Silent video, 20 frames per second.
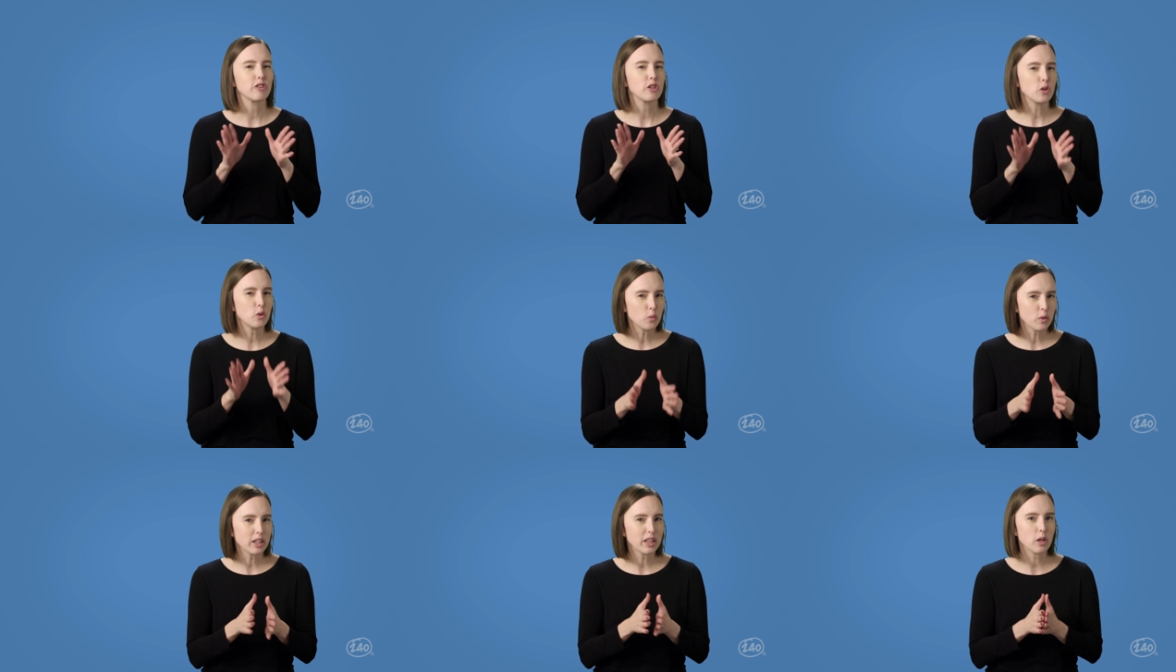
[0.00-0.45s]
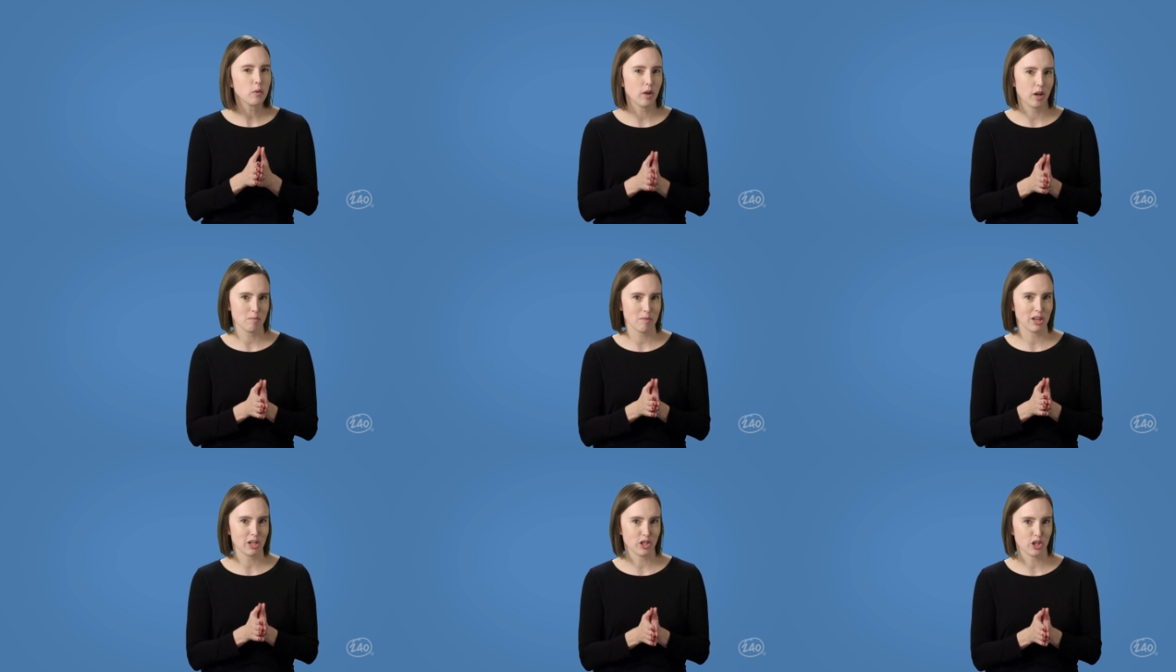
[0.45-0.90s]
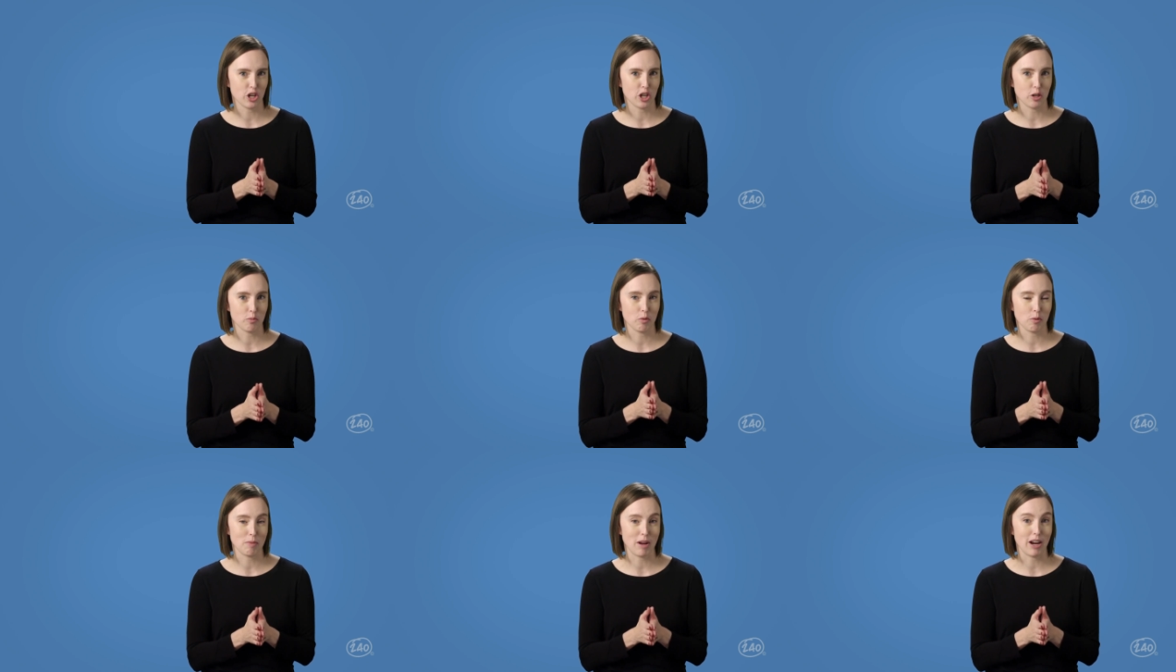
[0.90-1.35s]
you really want to make sure
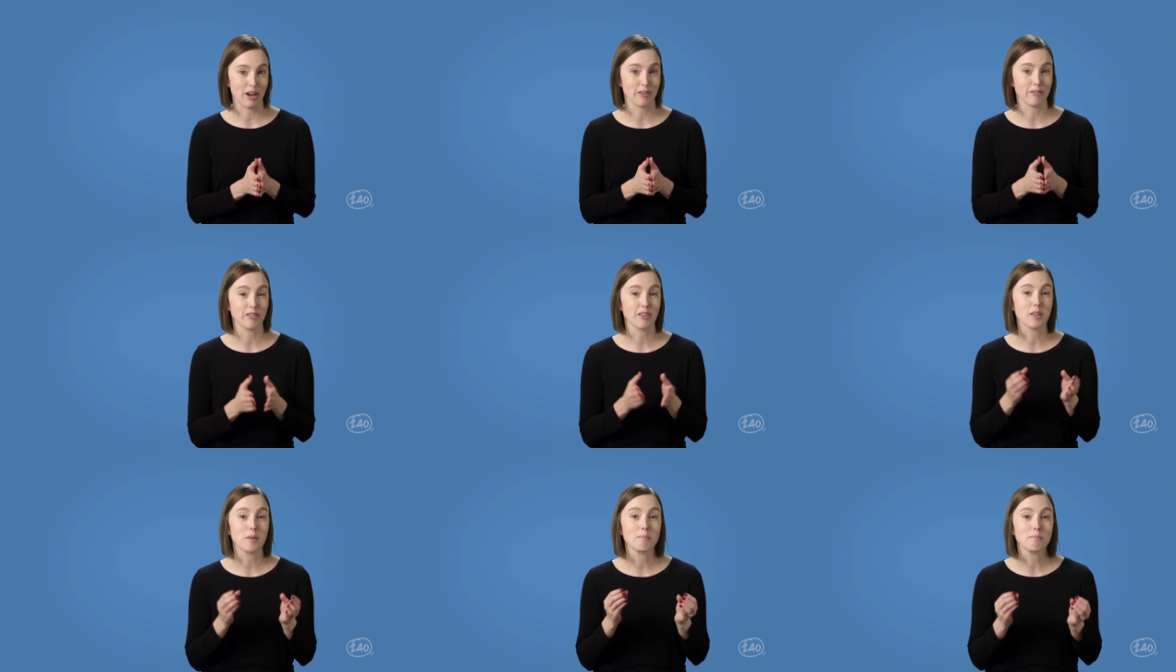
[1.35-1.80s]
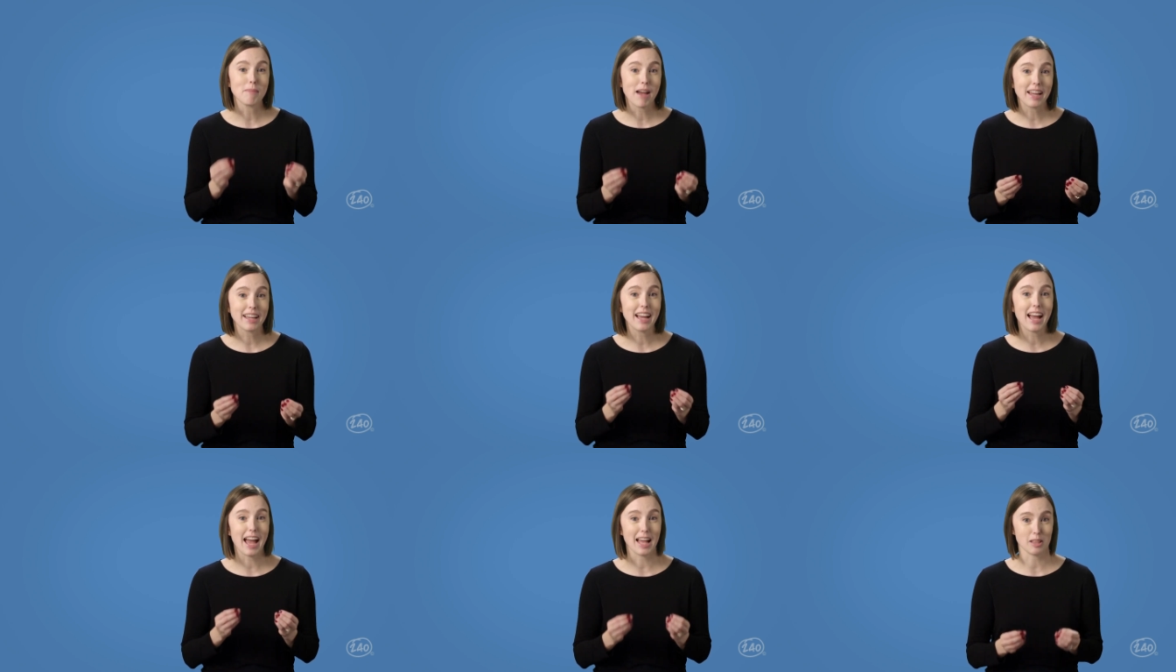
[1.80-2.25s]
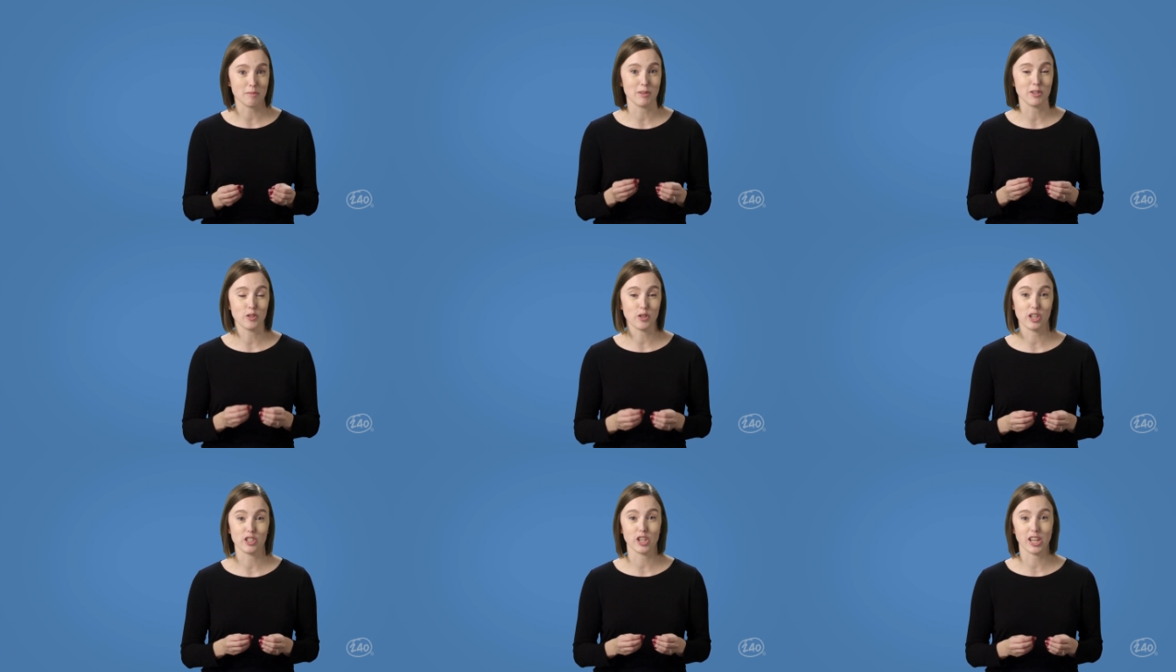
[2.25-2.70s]
you're prepared for the MEGA
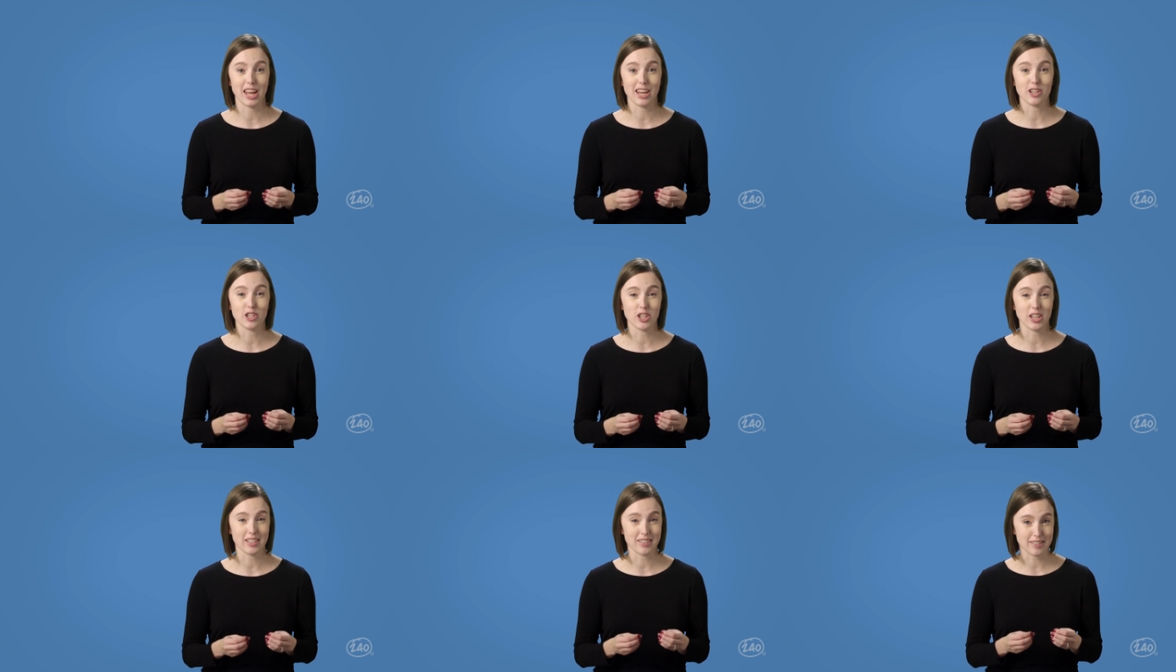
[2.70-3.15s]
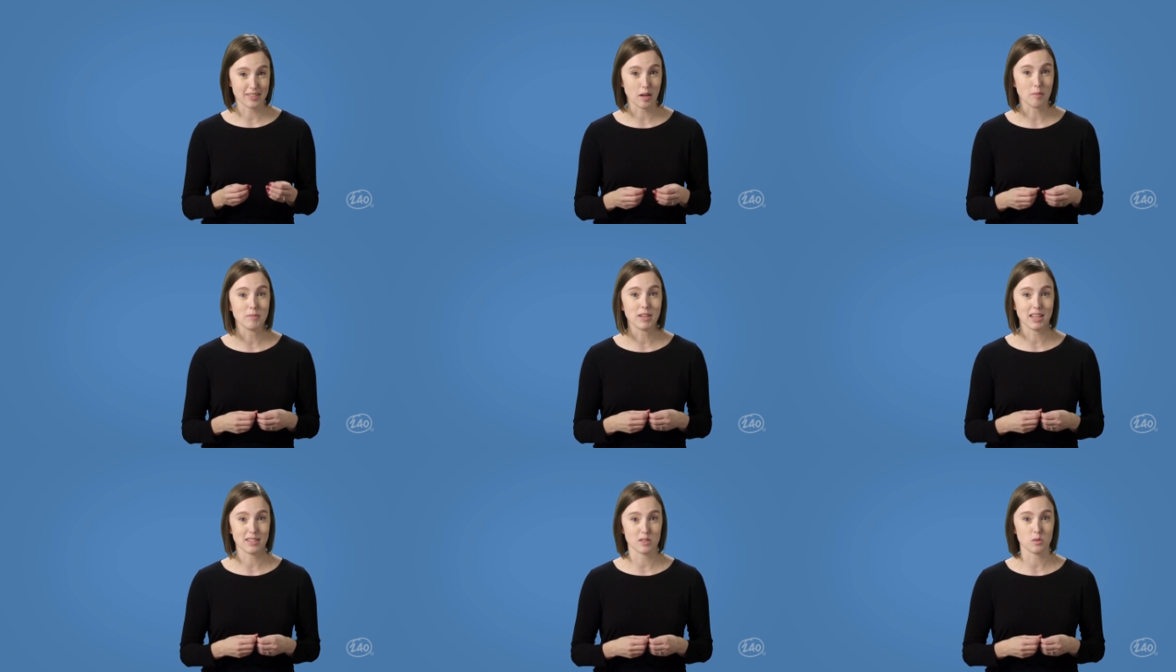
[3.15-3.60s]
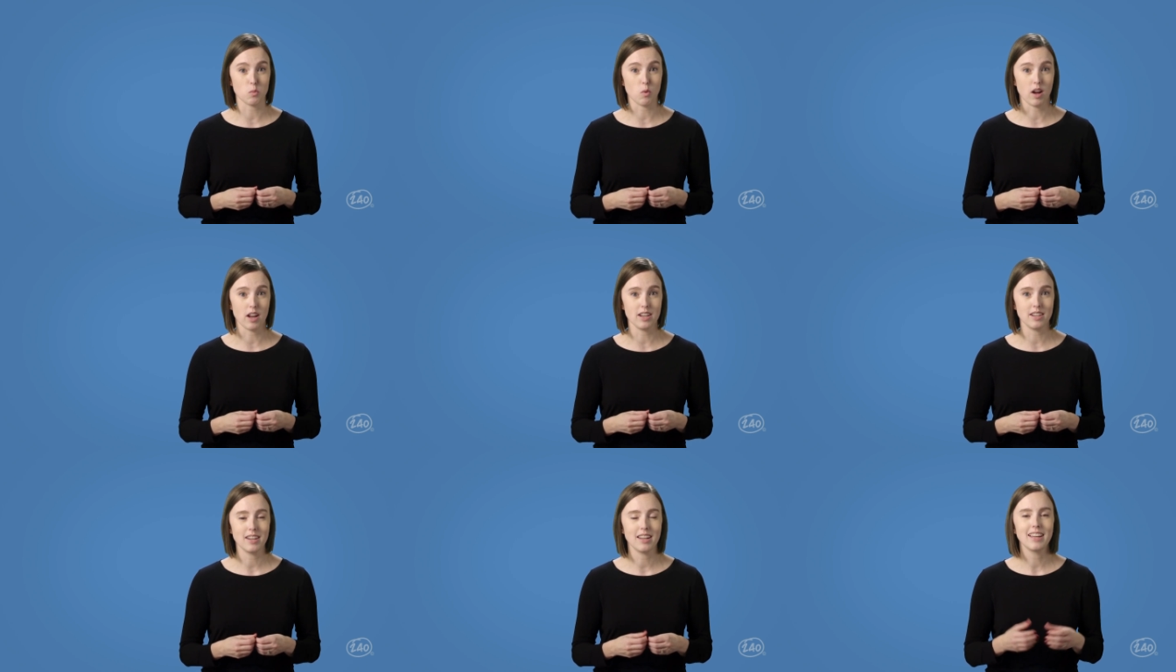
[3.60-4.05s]
Elementary Education Subtest
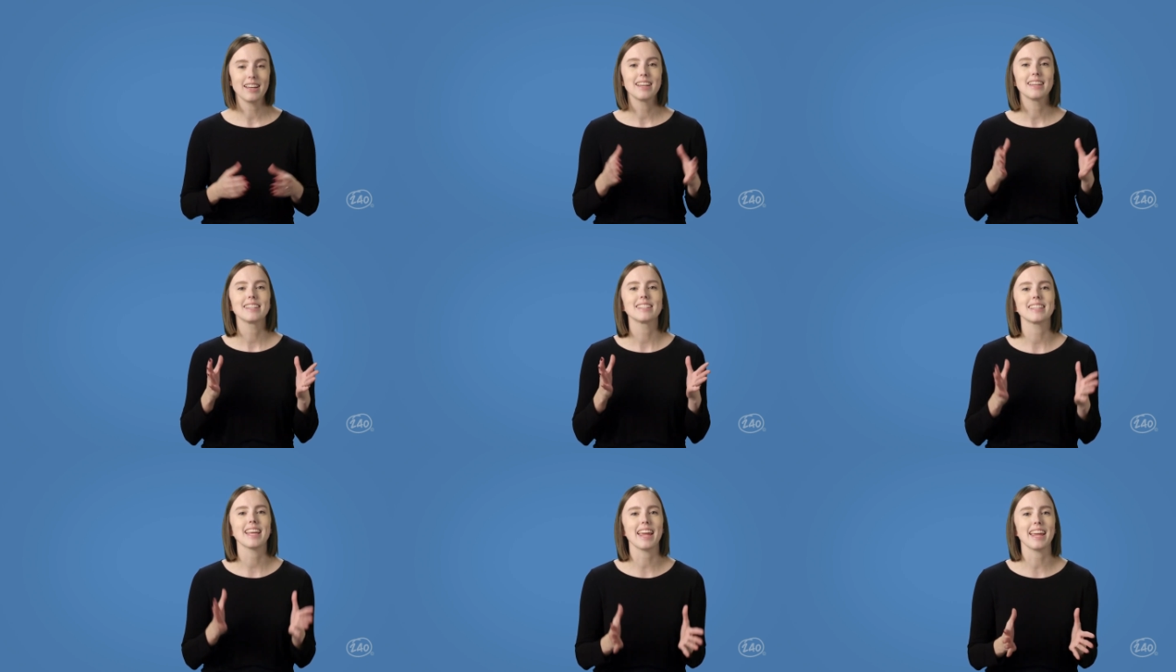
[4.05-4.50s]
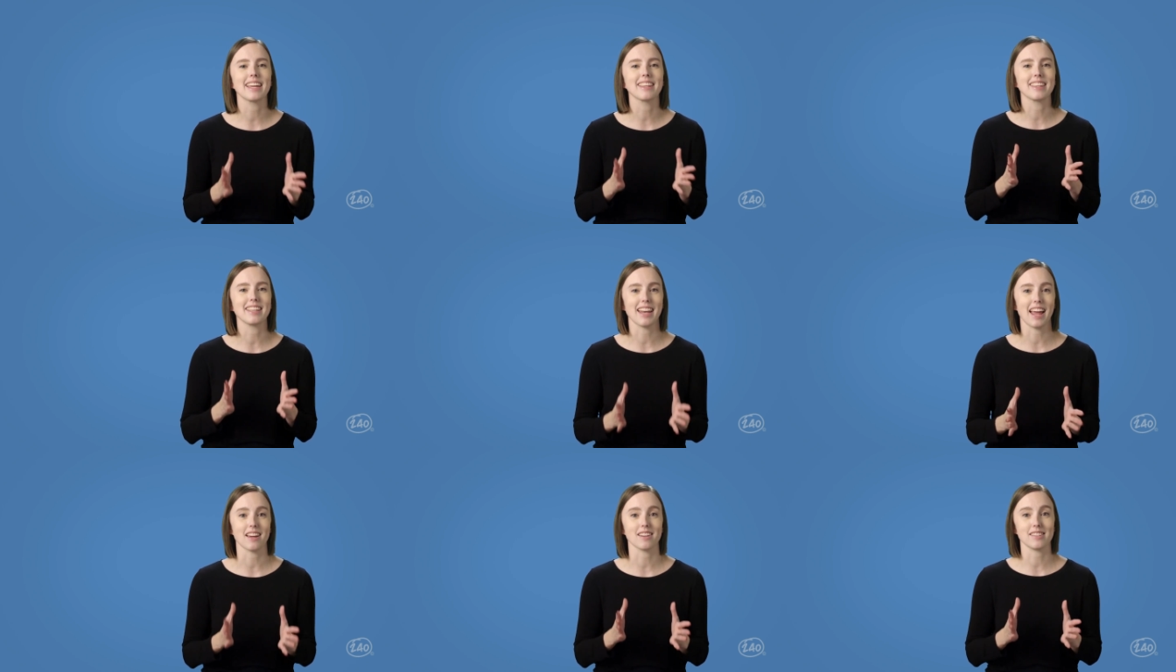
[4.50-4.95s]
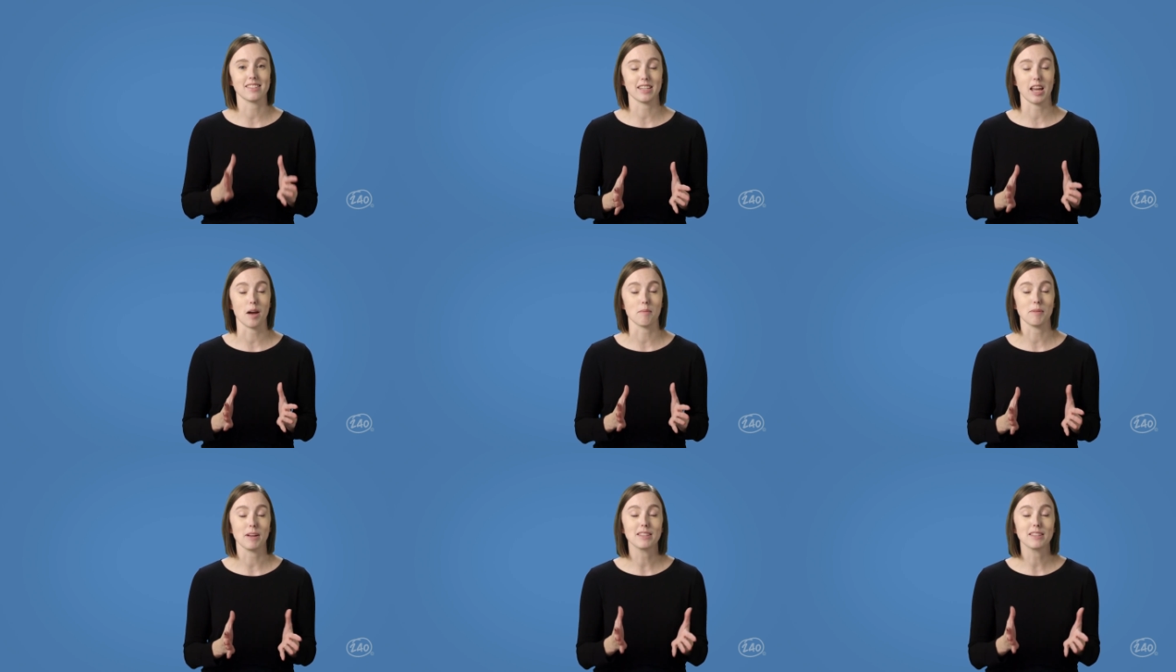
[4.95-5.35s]
one, take the next step